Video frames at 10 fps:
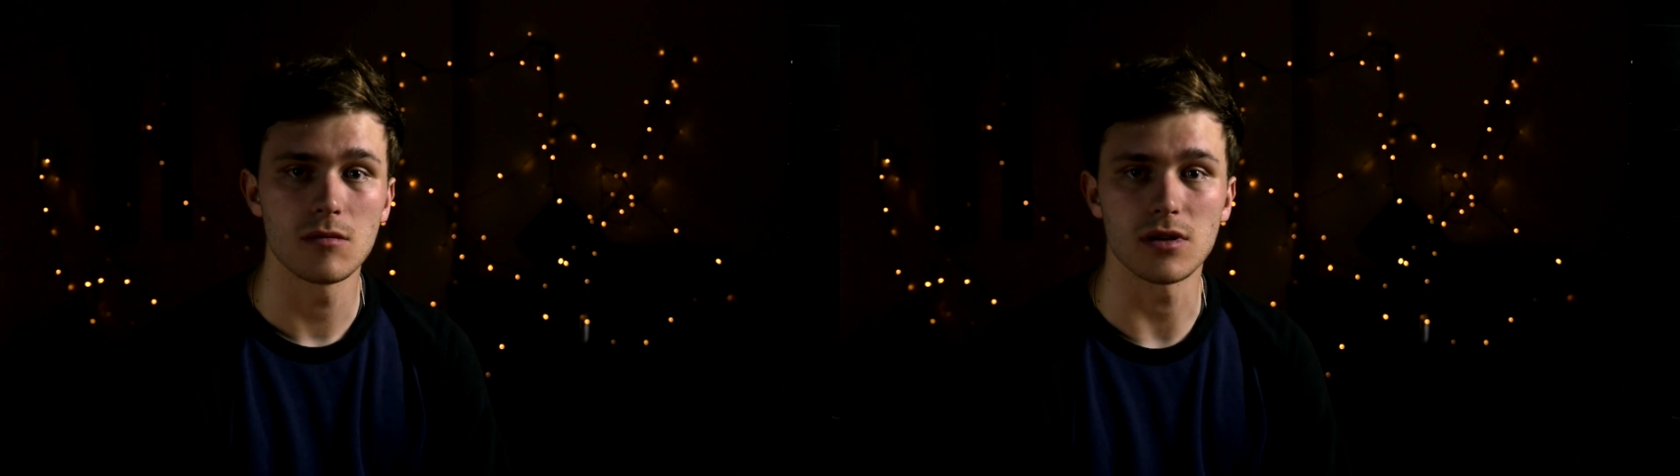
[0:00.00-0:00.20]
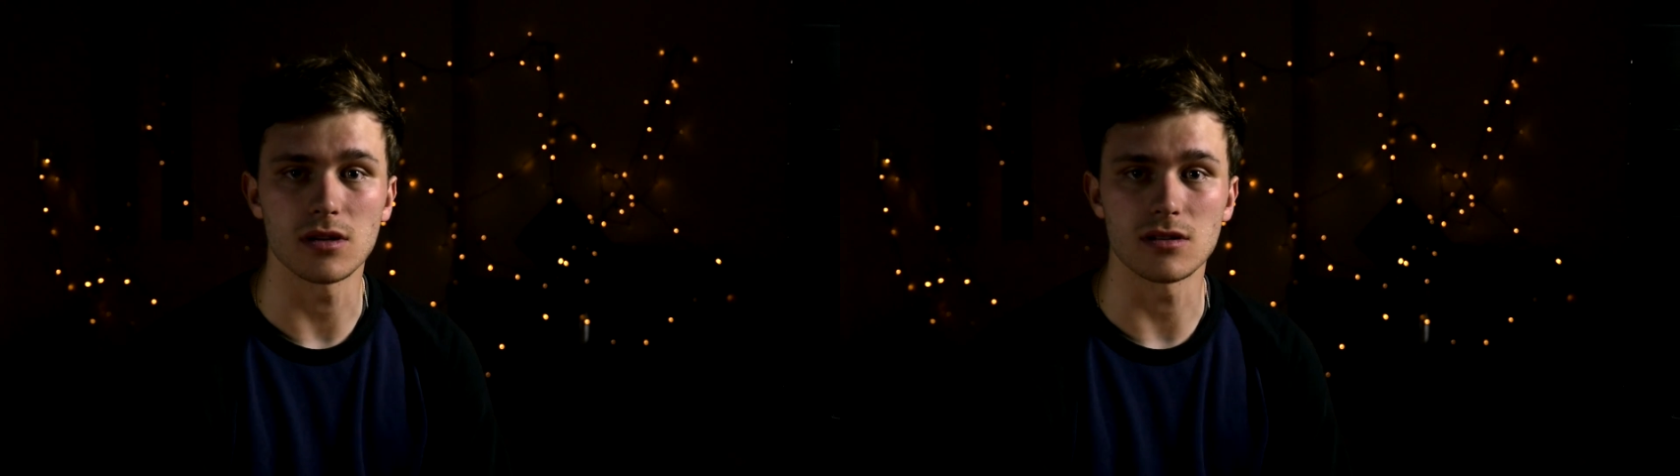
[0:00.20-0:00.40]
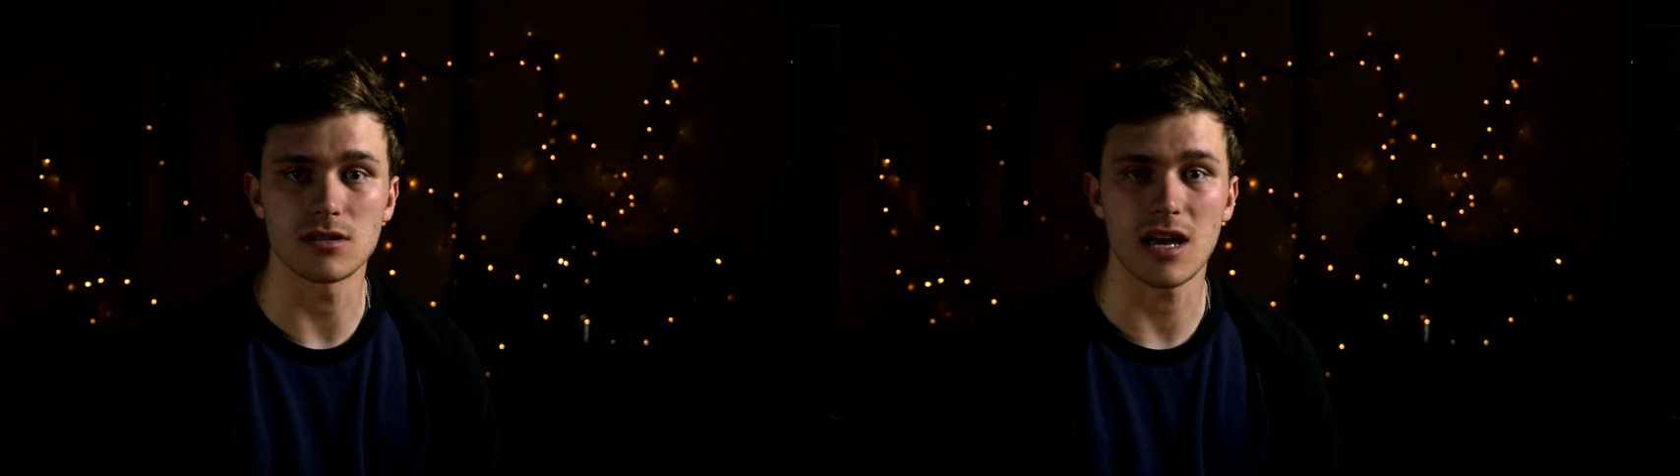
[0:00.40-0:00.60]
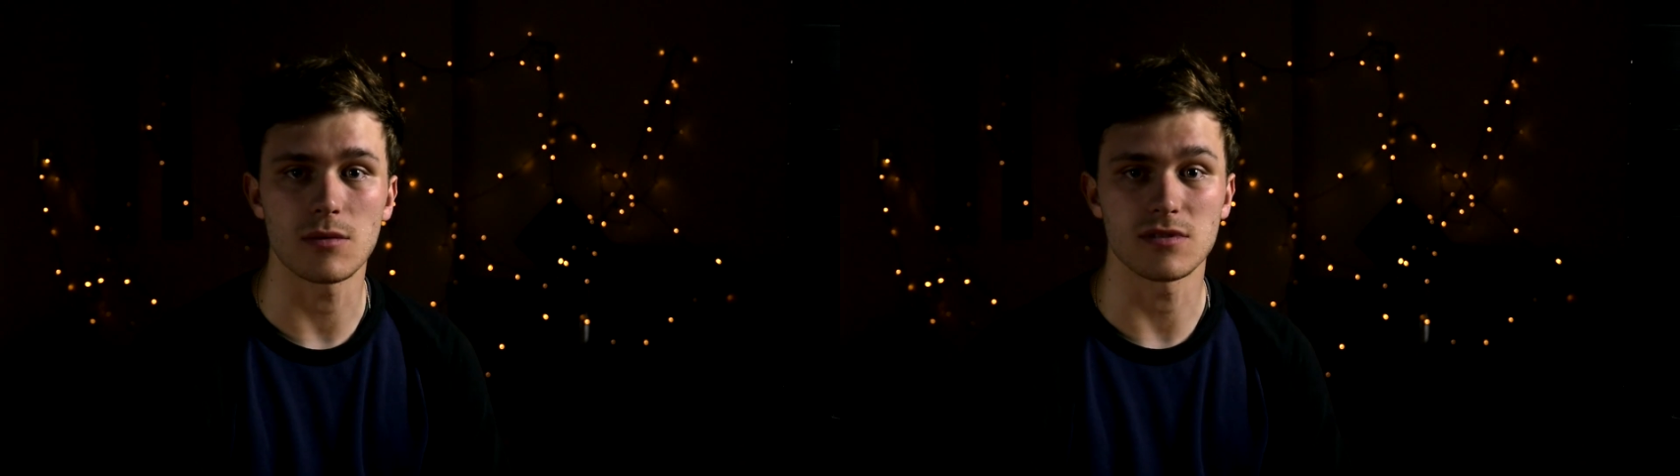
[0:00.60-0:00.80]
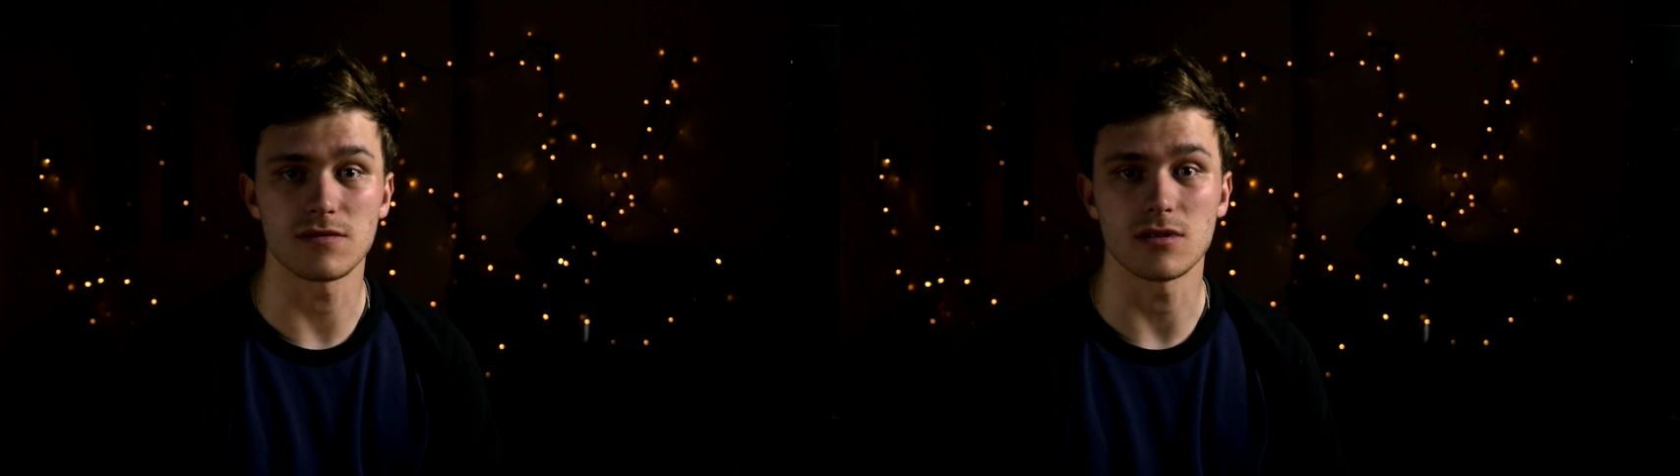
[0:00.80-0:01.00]
because
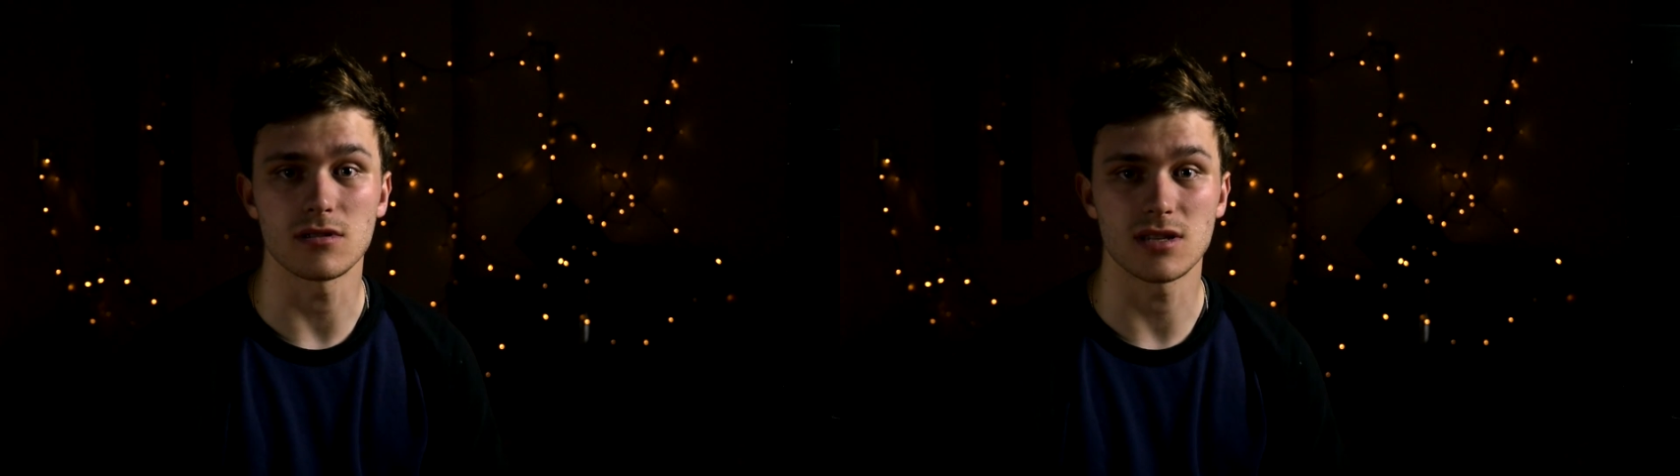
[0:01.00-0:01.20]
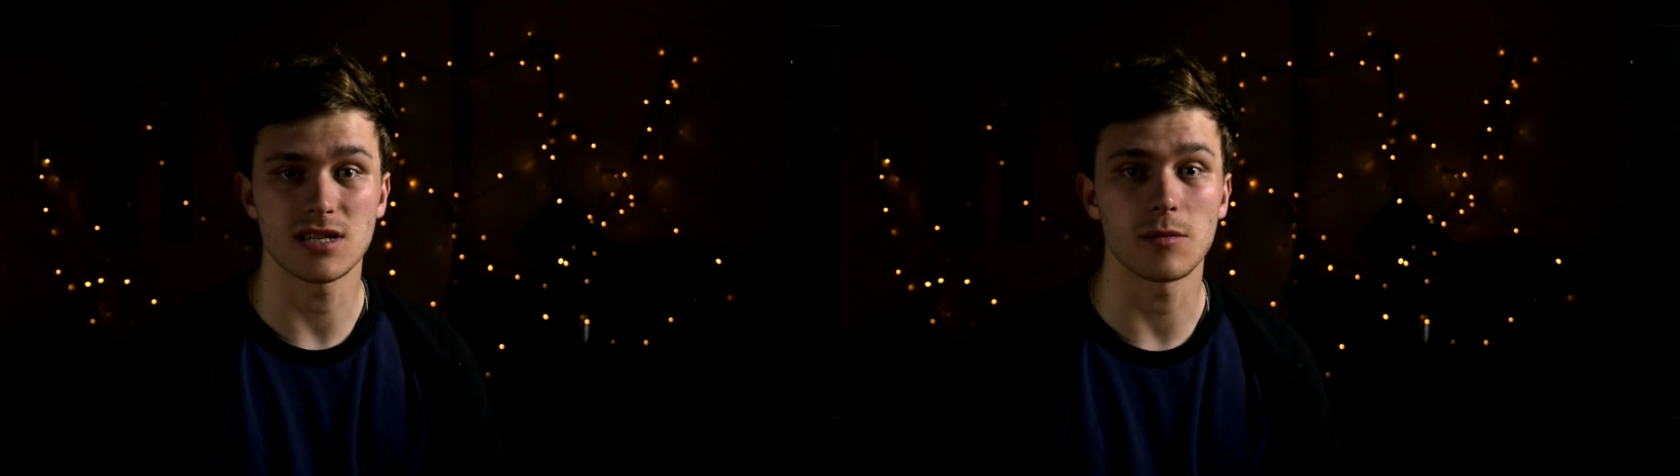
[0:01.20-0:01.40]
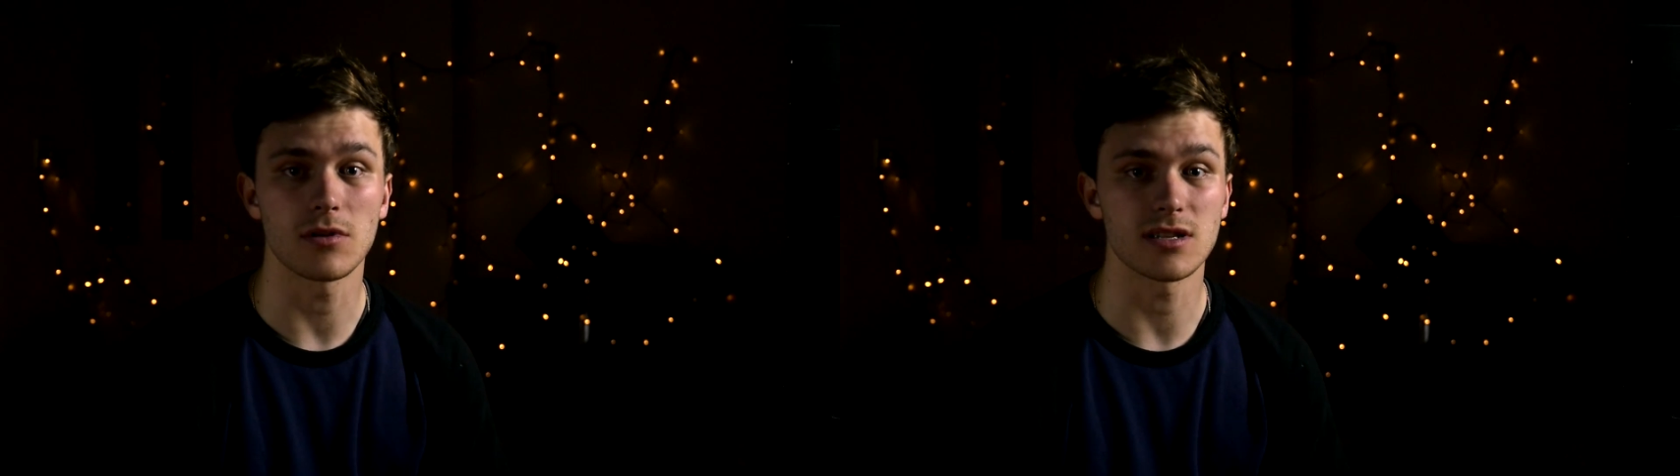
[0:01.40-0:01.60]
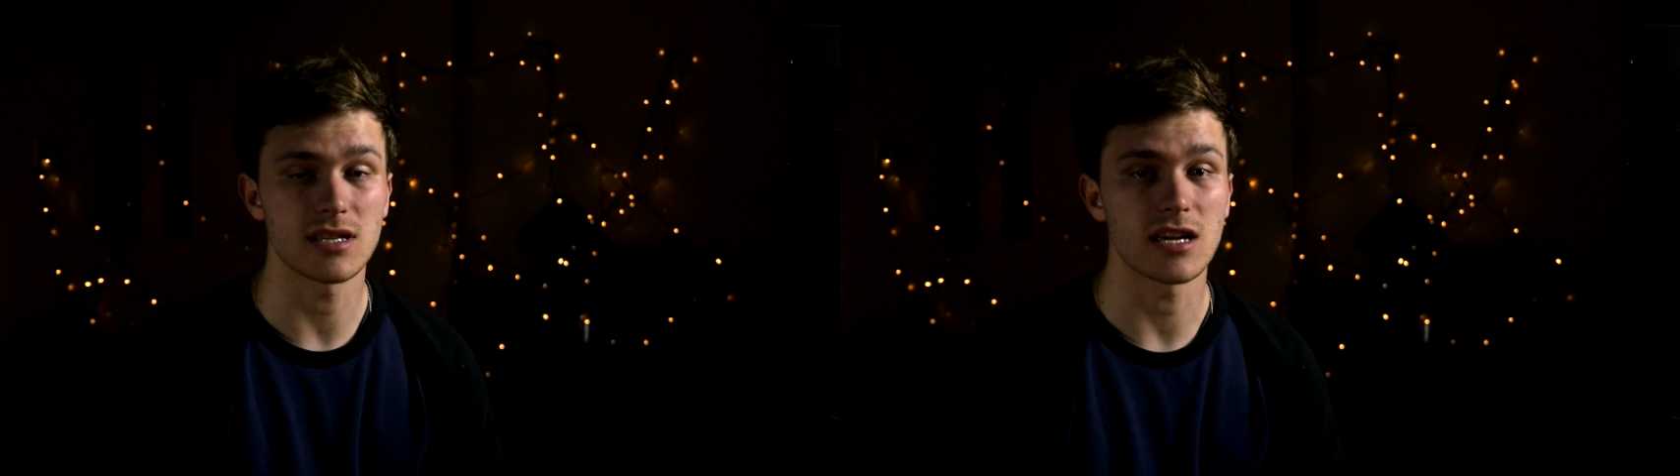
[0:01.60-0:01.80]
that was the stabilizer